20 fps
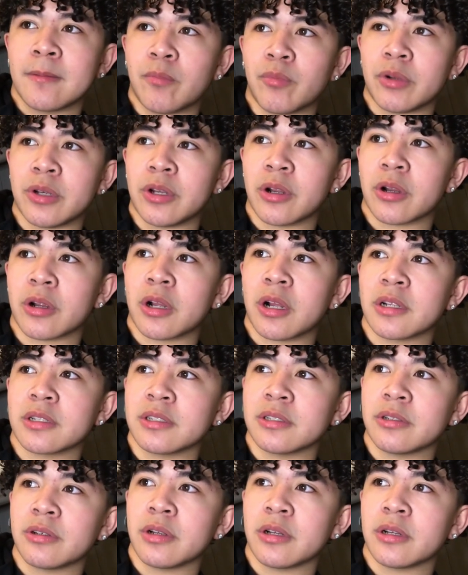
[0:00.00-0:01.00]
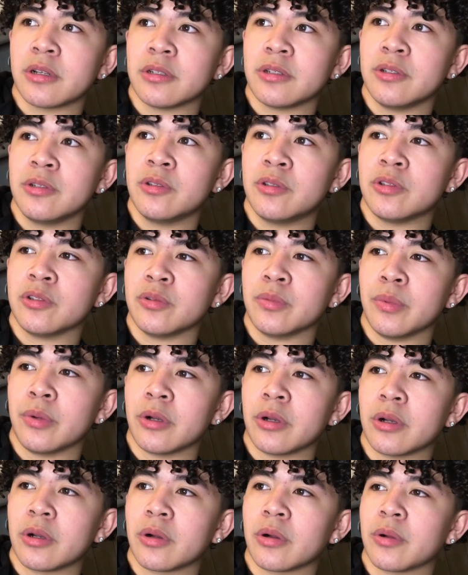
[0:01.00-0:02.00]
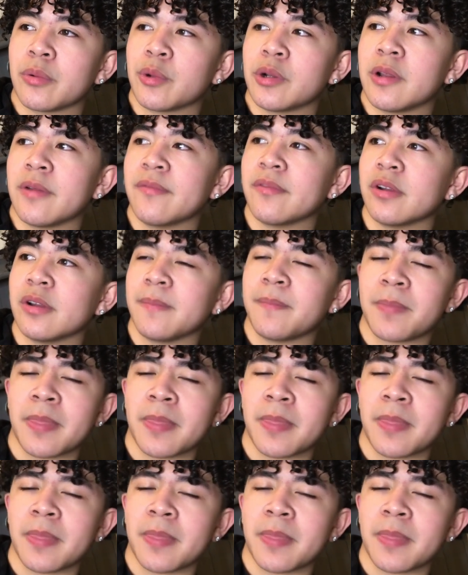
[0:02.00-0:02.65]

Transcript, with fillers: when you're a content creator, a YouTuber, or whatever,